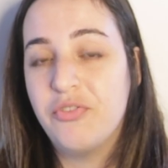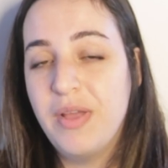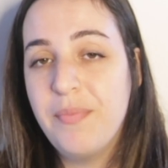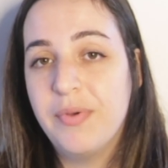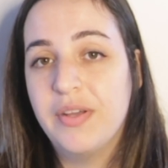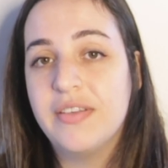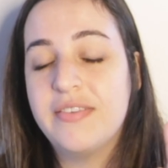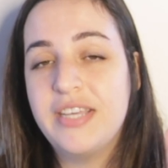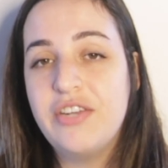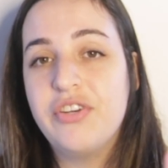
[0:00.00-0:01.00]
remember,
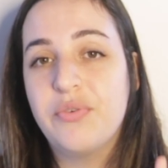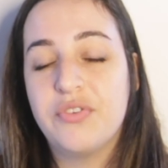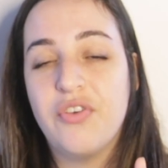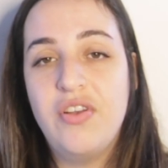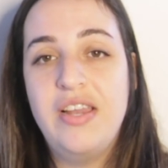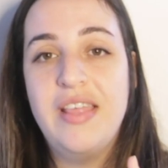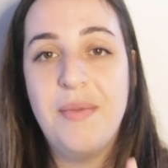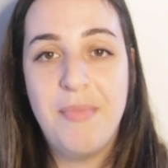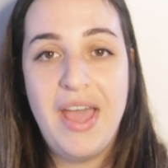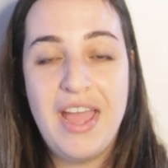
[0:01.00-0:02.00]
Cedric was only their
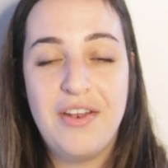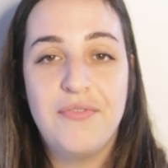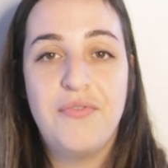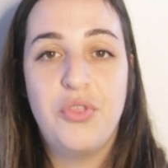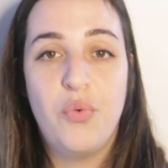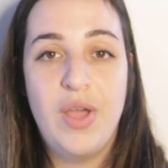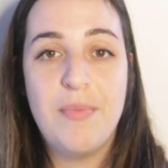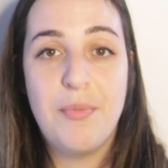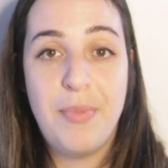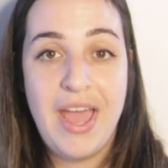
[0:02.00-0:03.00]
man for the
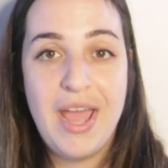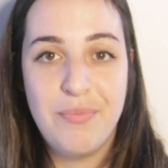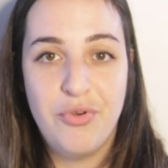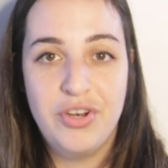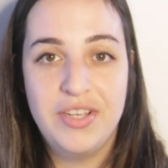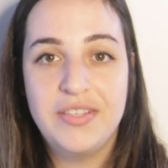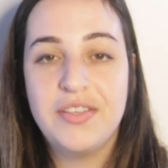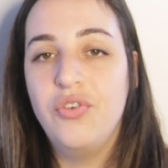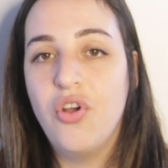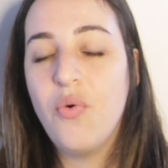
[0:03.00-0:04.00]
Wemapan murders.
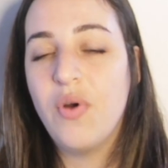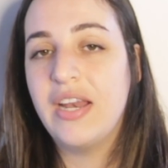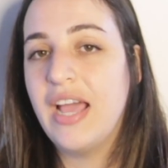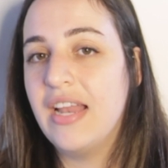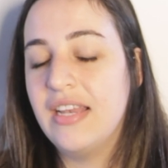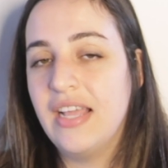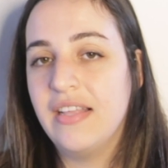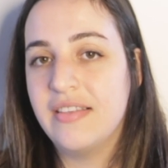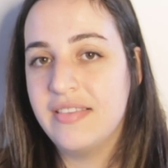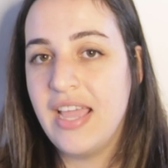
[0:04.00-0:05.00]
No one had
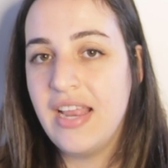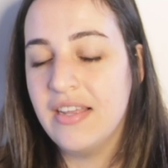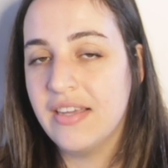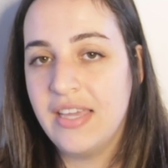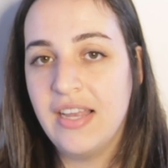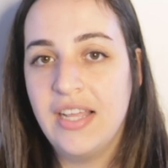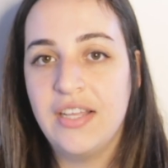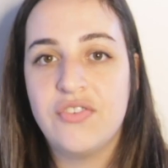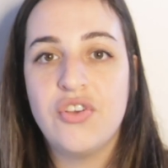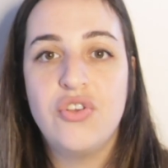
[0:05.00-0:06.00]
linked the Taylor
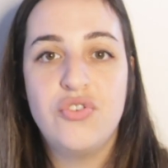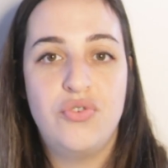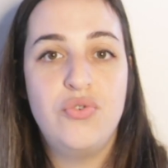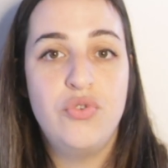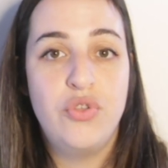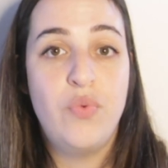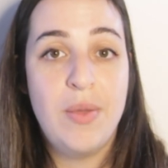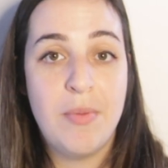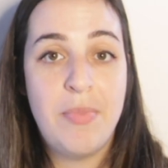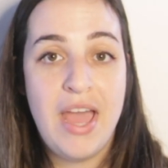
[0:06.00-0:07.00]
killings to the
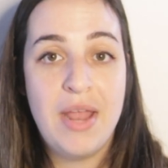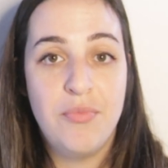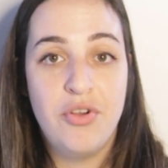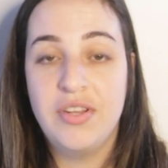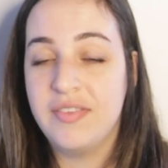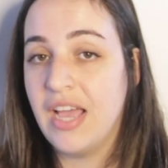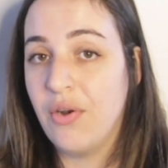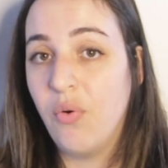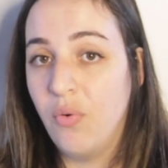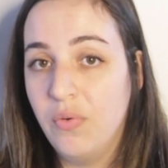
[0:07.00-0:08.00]
Wemapan murders
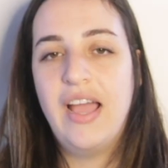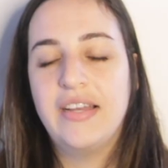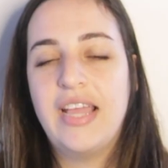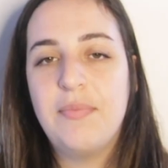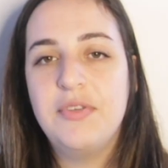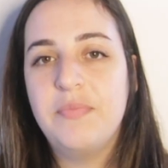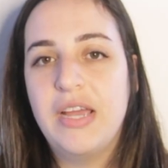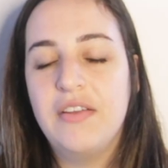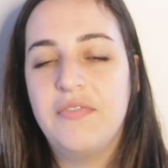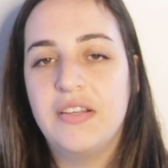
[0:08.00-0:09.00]
at all. And Captain
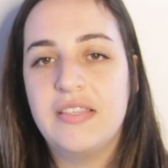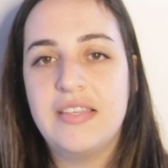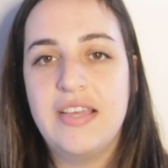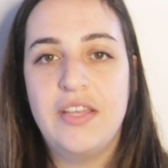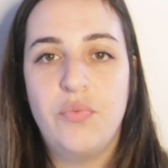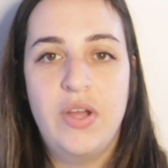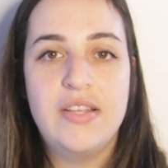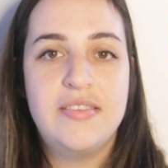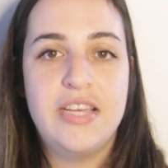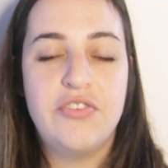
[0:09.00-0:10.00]
Bielefeldt said that
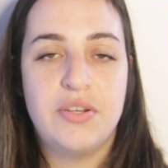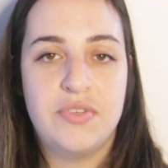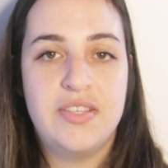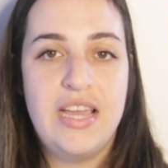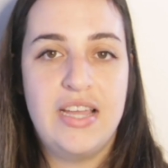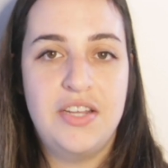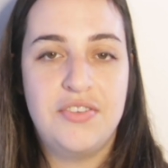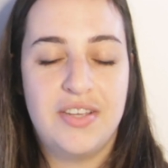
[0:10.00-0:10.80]
when Cedric was taken into